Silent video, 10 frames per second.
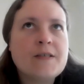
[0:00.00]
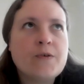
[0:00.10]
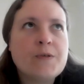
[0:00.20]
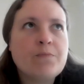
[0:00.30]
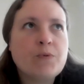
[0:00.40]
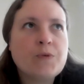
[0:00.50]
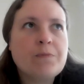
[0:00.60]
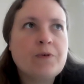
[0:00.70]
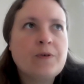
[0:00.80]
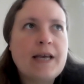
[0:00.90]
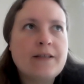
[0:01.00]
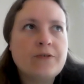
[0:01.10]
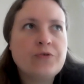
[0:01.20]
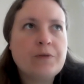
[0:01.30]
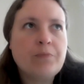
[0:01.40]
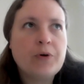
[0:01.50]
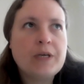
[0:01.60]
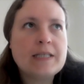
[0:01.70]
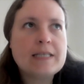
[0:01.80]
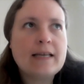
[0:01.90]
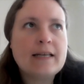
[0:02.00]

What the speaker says: there's those multiple entry points,